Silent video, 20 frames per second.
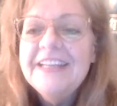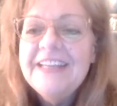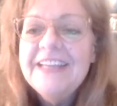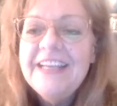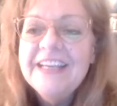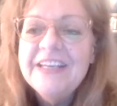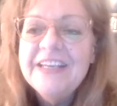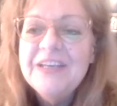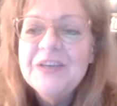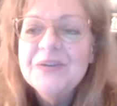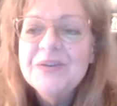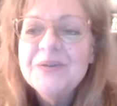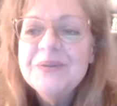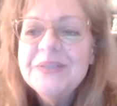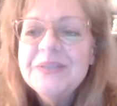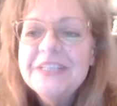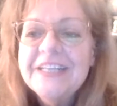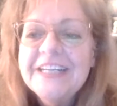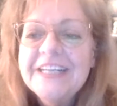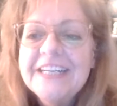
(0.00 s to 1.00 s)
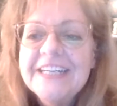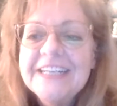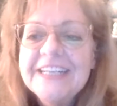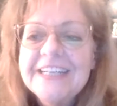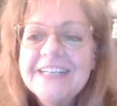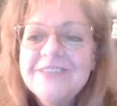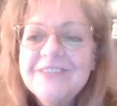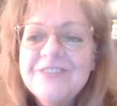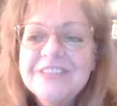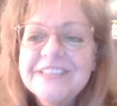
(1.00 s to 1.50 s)
thank you.
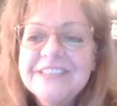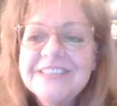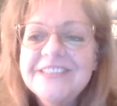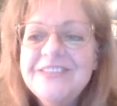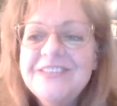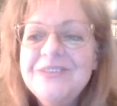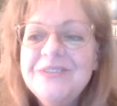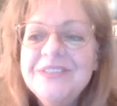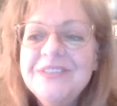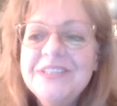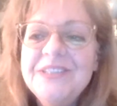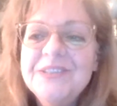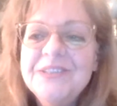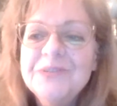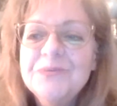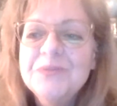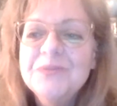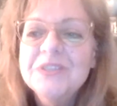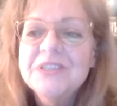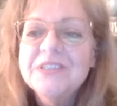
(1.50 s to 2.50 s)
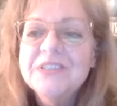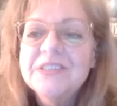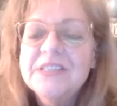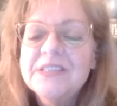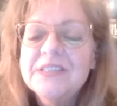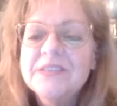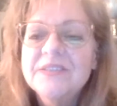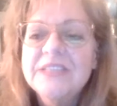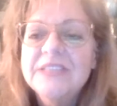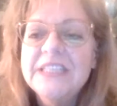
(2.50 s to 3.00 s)
What's new in your world,
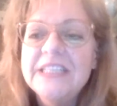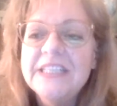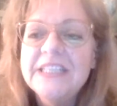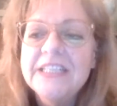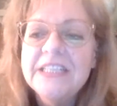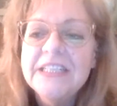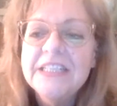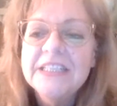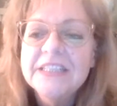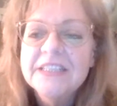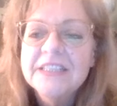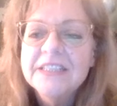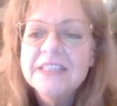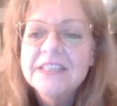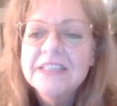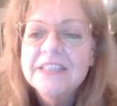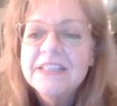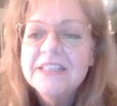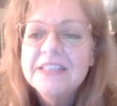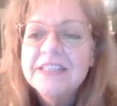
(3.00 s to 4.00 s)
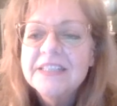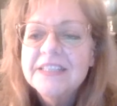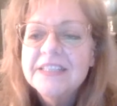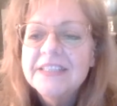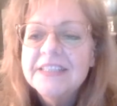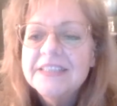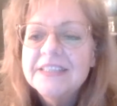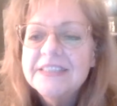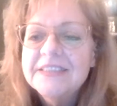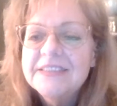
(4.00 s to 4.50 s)
Susie?
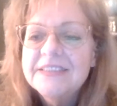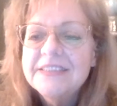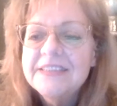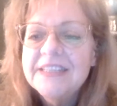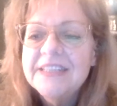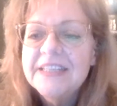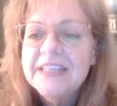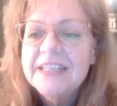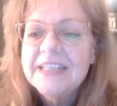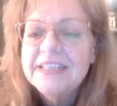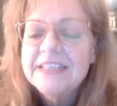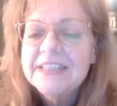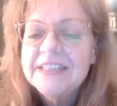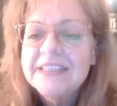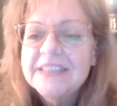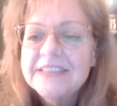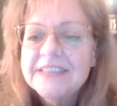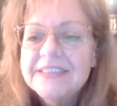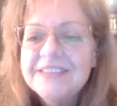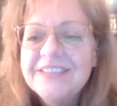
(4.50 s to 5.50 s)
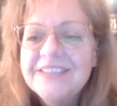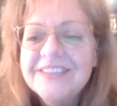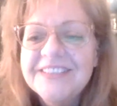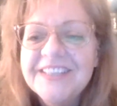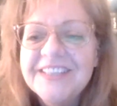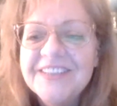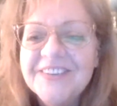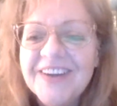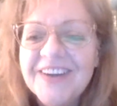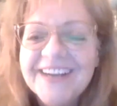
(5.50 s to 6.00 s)
Dig it.
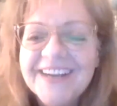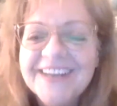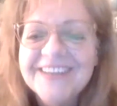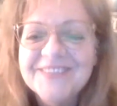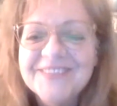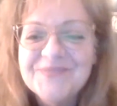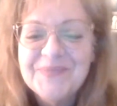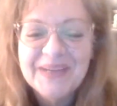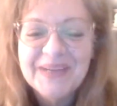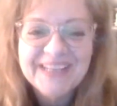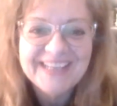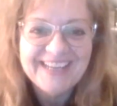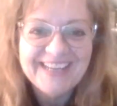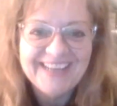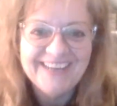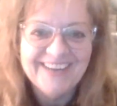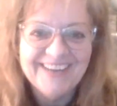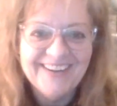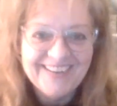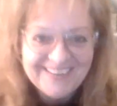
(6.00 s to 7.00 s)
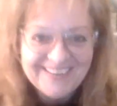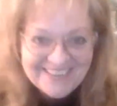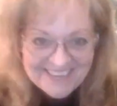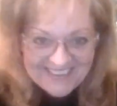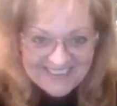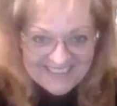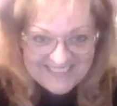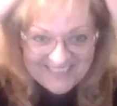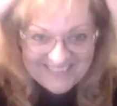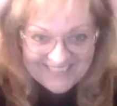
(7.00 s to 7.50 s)
Susie Rocker, big hair.
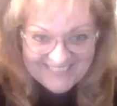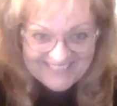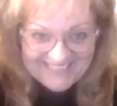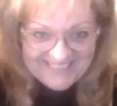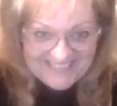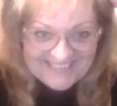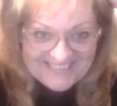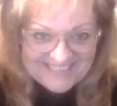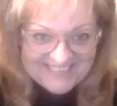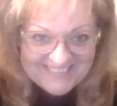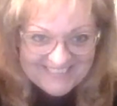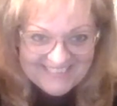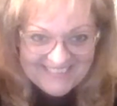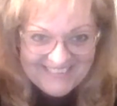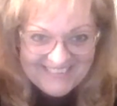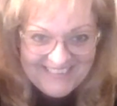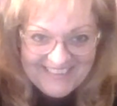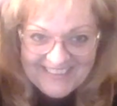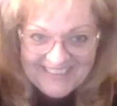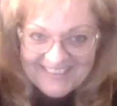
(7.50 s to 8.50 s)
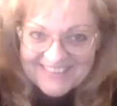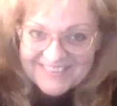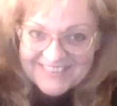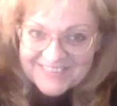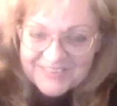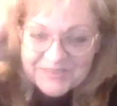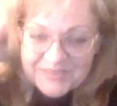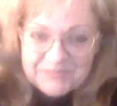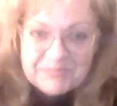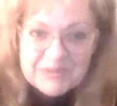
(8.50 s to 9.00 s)
I know it looks
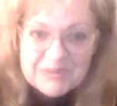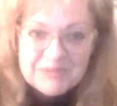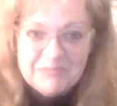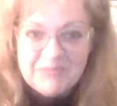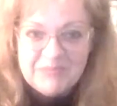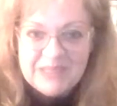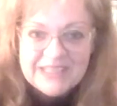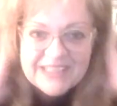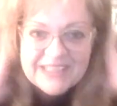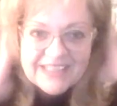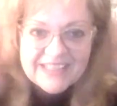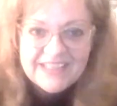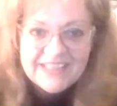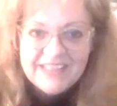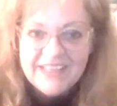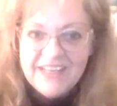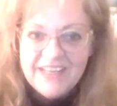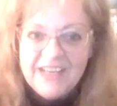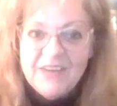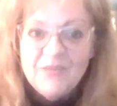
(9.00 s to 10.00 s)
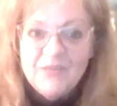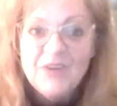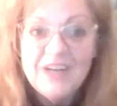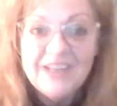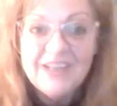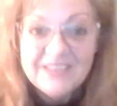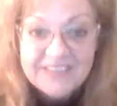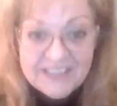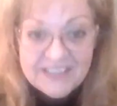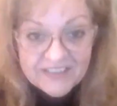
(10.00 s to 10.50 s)
super big.
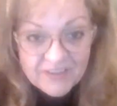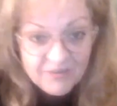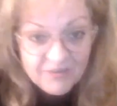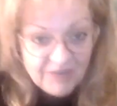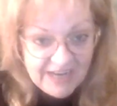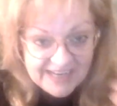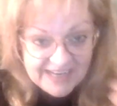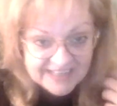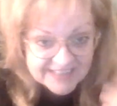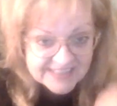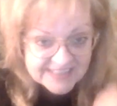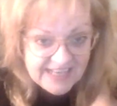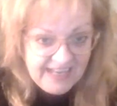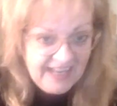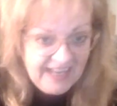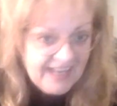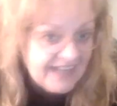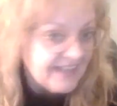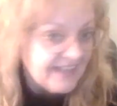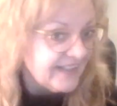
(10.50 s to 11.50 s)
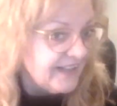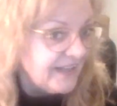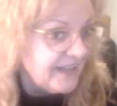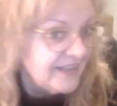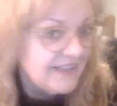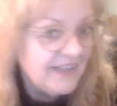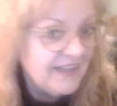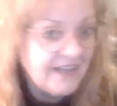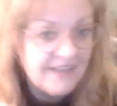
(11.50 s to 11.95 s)
Well, you know why? Because I had it